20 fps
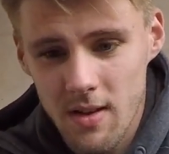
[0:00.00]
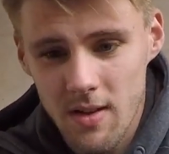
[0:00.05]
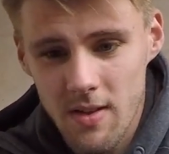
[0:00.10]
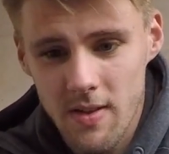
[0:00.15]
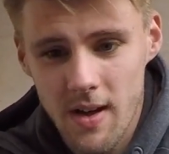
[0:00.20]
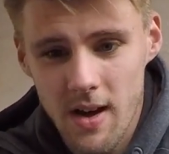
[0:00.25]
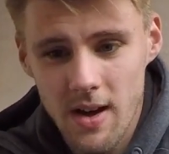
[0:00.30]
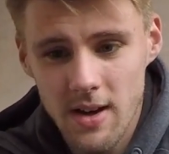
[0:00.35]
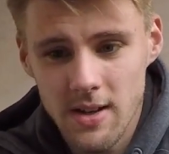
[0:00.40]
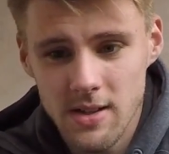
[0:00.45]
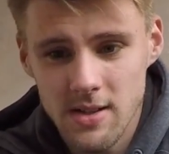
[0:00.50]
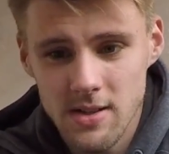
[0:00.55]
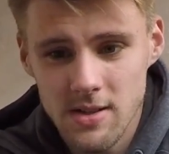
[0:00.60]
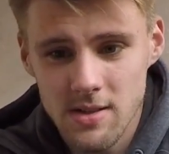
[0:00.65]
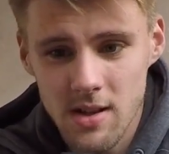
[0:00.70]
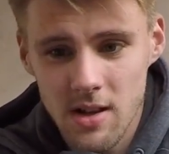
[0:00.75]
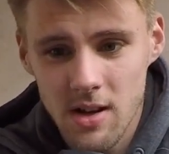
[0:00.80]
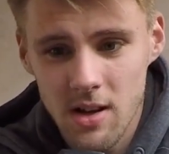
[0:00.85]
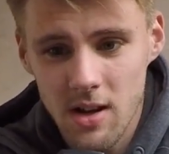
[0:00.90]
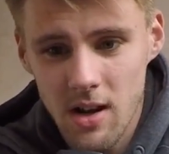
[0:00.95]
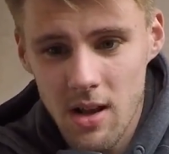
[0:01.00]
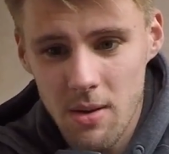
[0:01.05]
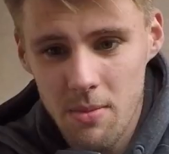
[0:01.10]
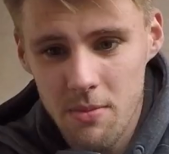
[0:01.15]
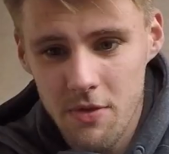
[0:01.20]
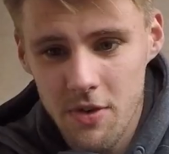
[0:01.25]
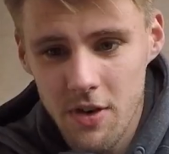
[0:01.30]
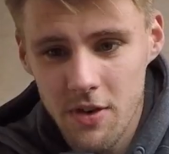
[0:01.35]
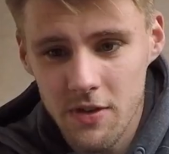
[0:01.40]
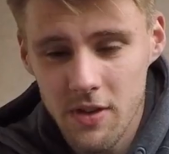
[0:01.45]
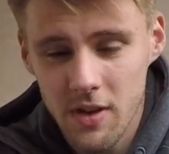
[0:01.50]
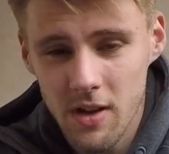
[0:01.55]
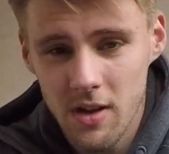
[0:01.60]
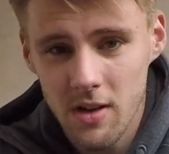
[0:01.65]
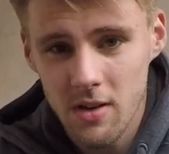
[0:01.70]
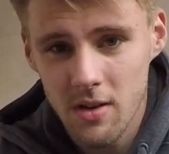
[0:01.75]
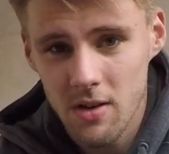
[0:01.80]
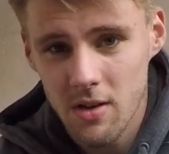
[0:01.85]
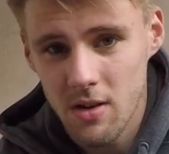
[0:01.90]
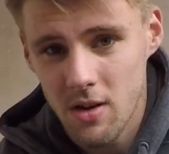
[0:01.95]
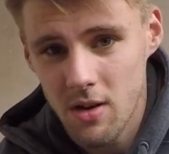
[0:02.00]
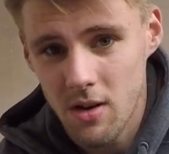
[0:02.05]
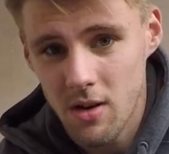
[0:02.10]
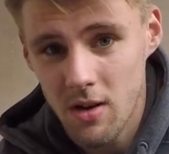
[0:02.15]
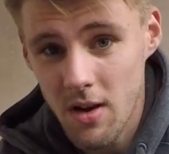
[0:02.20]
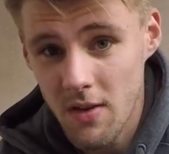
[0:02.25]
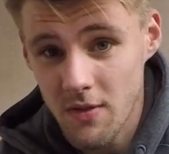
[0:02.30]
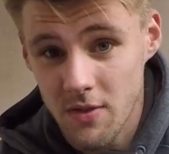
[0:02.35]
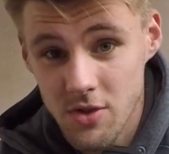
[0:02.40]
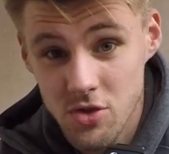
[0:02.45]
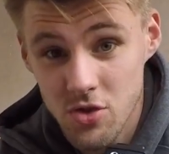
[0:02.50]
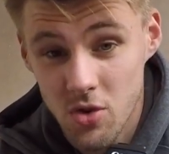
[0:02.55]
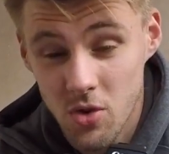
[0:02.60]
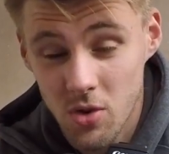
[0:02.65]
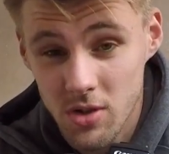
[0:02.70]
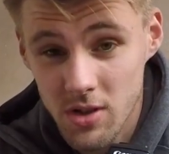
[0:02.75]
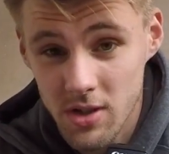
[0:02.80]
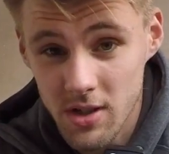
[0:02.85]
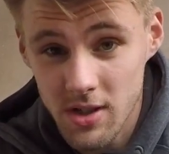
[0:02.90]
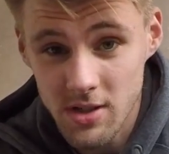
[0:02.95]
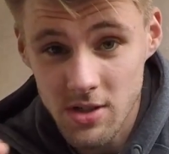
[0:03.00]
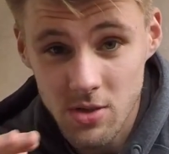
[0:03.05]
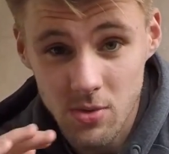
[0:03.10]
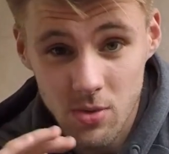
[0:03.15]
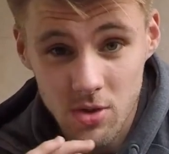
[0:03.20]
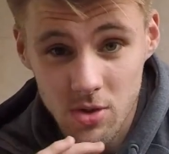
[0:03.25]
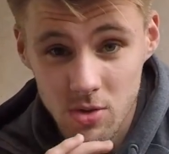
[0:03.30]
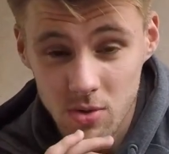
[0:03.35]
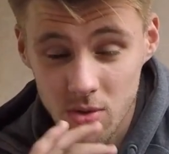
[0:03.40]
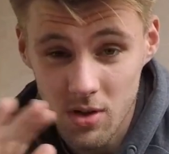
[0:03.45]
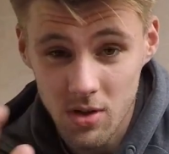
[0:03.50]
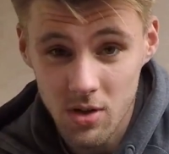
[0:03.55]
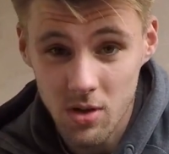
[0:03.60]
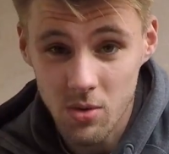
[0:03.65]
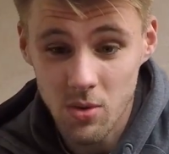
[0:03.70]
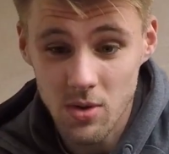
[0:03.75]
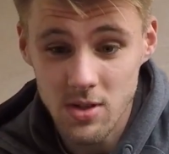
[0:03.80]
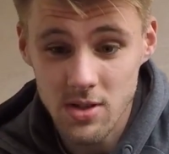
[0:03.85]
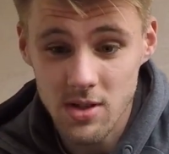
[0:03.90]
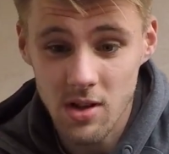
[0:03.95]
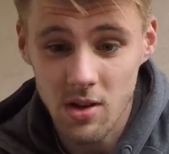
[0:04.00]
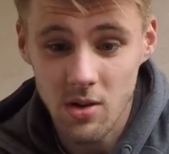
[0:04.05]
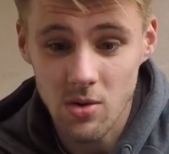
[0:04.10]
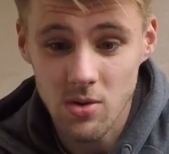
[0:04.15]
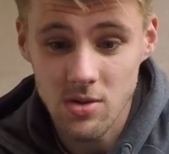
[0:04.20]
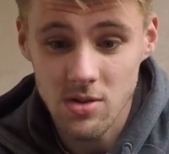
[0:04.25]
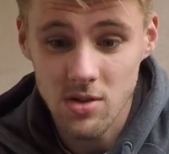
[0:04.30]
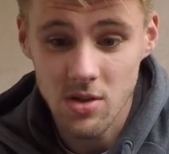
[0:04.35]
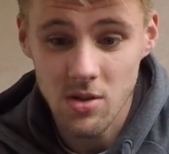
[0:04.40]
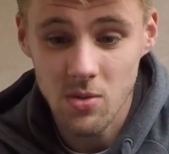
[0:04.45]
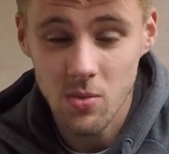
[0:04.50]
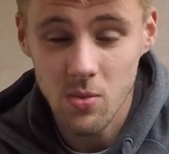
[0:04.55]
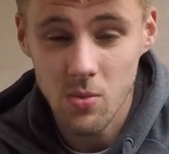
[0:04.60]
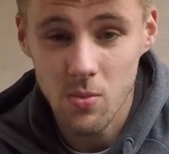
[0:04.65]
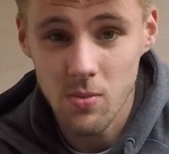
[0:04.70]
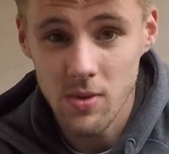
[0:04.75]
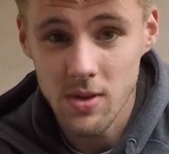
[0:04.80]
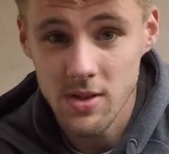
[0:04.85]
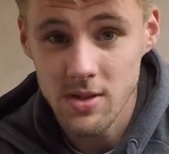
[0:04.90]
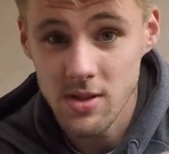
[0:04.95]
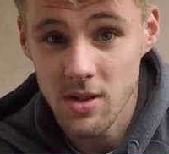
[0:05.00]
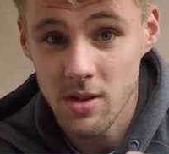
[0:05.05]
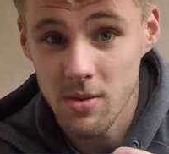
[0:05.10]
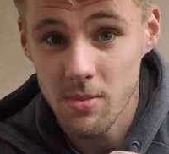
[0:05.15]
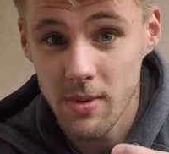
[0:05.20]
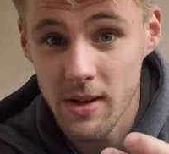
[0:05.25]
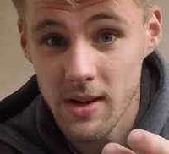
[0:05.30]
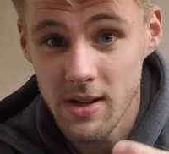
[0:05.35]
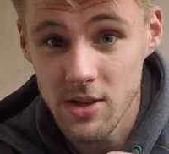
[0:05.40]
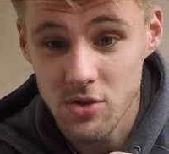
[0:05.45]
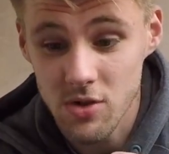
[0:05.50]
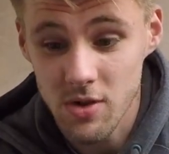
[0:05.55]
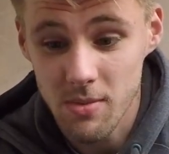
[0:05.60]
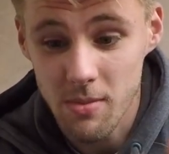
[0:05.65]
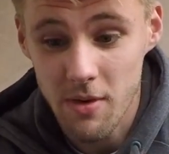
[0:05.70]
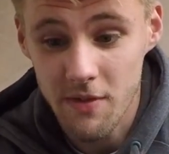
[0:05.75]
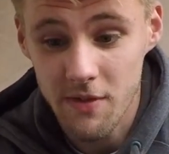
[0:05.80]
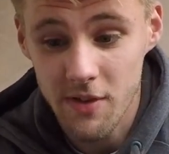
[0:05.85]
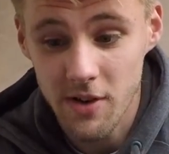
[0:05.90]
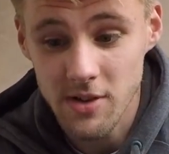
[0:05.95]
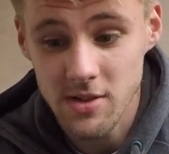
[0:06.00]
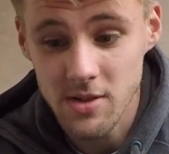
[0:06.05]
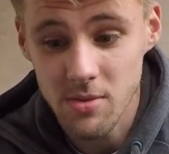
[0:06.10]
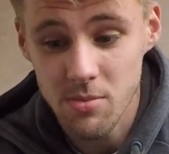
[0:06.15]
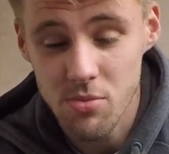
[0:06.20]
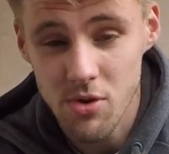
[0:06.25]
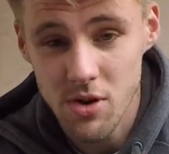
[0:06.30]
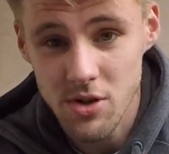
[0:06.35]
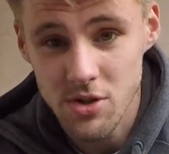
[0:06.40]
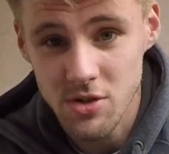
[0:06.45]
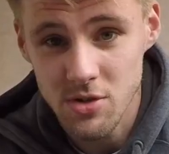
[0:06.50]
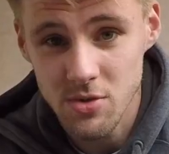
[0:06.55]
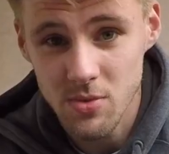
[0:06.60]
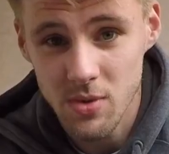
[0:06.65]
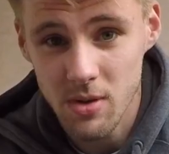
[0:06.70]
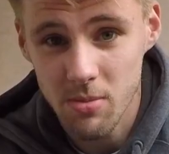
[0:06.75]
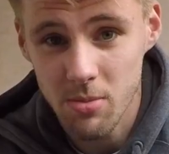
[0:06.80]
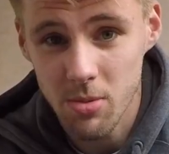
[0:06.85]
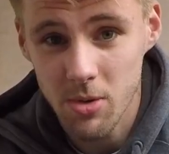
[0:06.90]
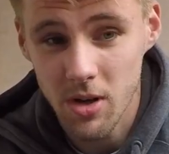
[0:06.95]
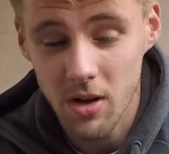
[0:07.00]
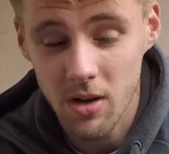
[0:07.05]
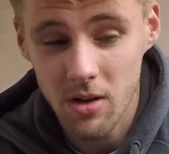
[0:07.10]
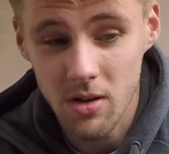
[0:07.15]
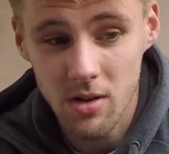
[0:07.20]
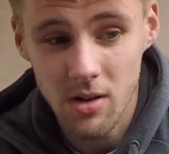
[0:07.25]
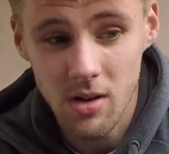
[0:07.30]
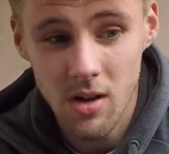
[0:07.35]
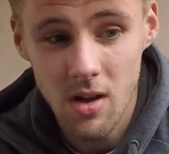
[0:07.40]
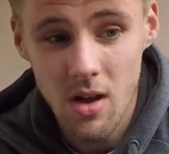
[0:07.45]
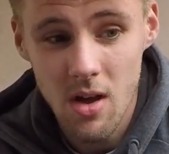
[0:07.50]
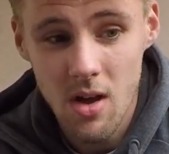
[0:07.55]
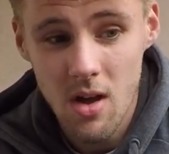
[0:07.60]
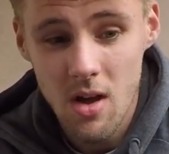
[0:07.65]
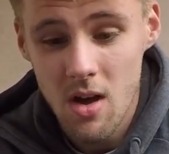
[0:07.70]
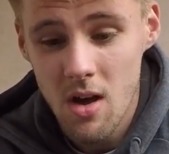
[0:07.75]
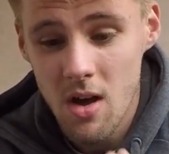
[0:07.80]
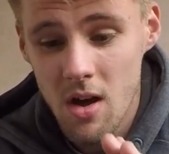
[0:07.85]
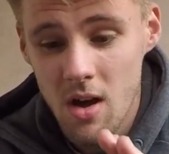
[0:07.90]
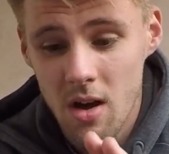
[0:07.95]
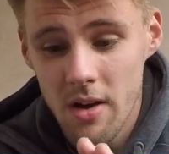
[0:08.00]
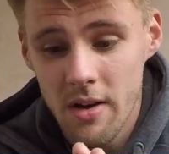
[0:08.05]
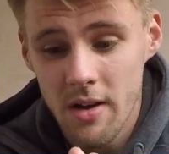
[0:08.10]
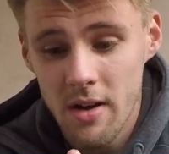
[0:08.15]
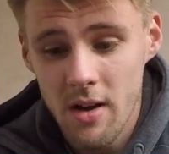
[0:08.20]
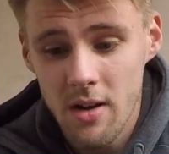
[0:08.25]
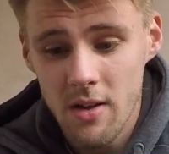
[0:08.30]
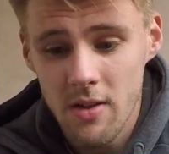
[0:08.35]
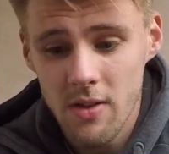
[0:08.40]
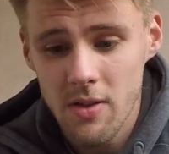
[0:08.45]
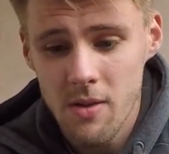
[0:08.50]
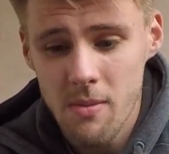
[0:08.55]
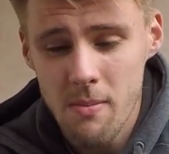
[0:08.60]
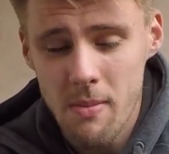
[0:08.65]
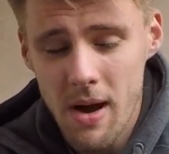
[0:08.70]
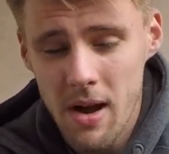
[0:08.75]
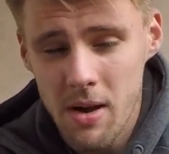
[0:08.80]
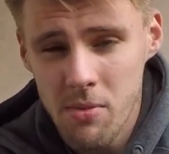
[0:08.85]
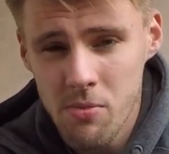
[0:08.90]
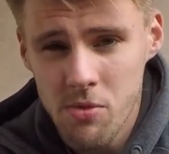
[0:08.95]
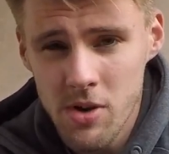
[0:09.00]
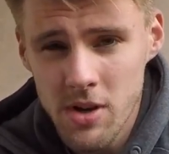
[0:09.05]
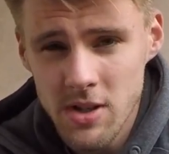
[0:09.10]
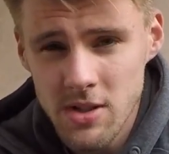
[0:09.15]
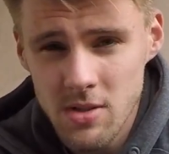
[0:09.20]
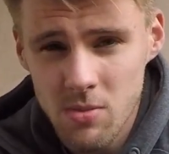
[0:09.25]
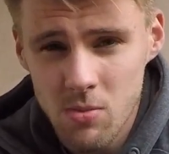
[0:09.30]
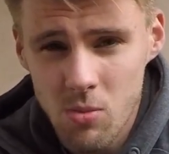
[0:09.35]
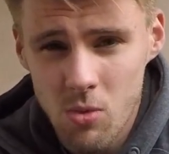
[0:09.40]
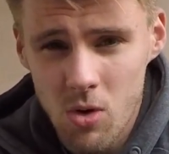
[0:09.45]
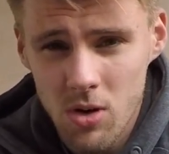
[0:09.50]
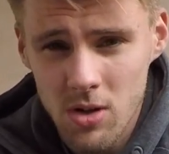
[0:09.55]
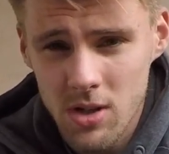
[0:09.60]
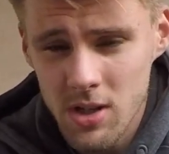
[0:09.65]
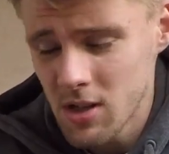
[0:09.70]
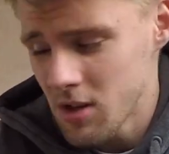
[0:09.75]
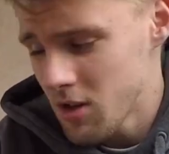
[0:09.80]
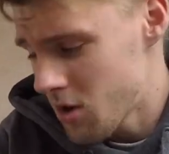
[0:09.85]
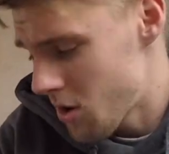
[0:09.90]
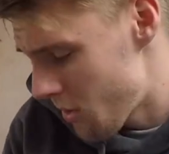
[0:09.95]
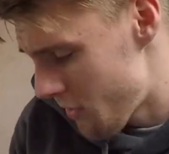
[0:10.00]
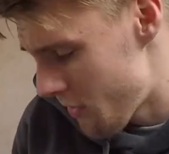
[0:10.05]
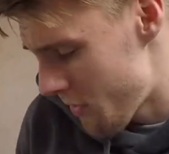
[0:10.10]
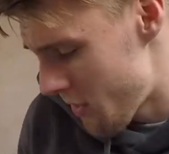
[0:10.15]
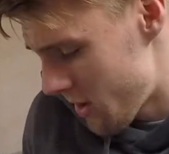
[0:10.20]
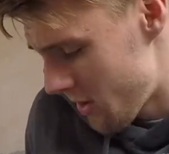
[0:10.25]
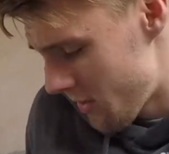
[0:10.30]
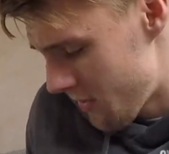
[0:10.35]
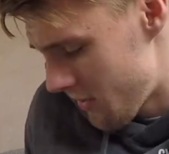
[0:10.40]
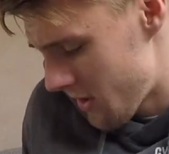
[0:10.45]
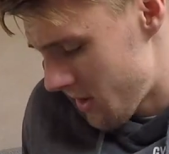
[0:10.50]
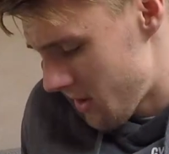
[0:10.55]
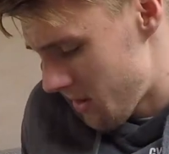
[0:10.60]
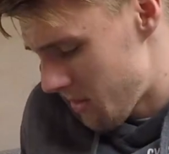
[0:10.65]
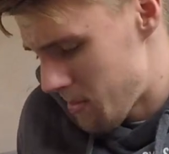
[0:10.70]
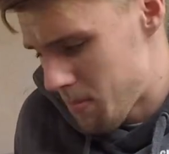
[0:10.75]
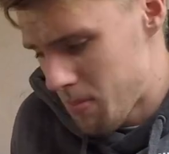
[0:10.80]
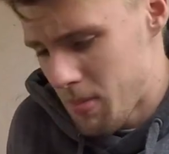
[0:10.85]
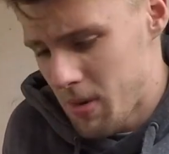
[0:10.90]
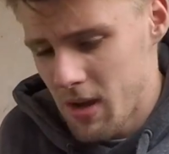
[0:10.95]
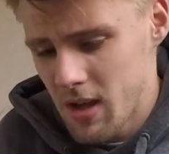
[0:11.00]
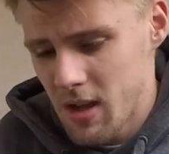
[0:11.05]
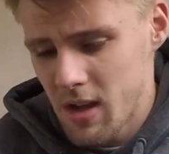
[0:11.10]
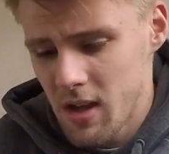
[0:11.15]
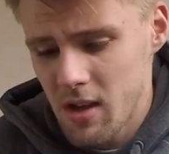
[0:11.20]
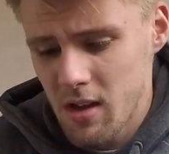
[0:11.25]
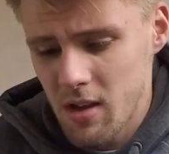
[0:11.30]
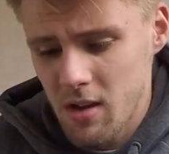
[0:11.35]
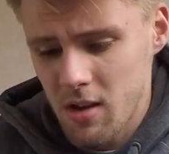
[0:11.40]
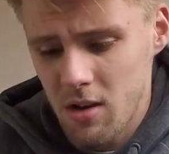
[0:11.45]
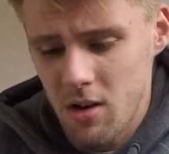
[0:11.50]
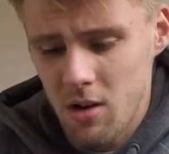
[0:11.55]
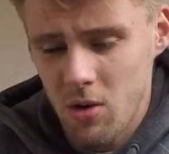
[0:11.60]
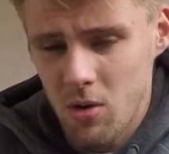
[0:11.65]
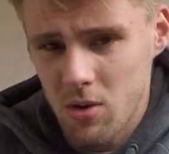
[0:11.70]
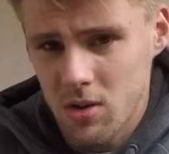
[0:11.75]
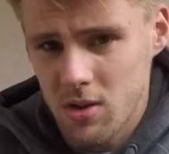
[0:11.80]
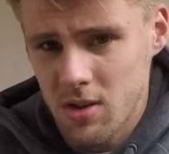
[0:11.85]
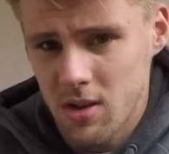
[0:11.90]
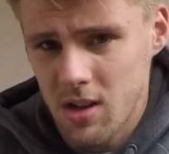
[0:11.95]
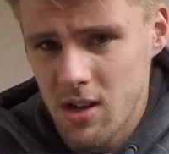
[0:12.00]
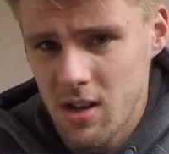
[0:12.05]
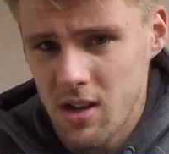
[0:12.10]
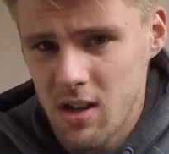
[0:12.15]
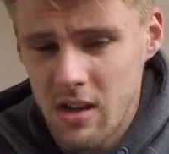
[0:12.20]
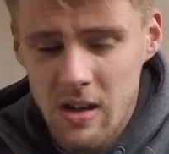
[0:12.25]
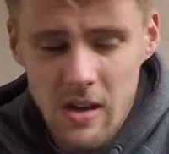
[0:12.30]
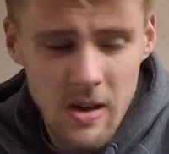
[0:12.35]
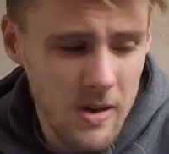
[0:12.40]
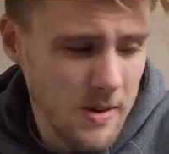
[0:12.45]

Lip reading: that is the little M50. I haven't tried it yet, so I do not know what it's like, so this is going to be literally my first impressions when I put it on. The main reason why I didn't go for anything big like the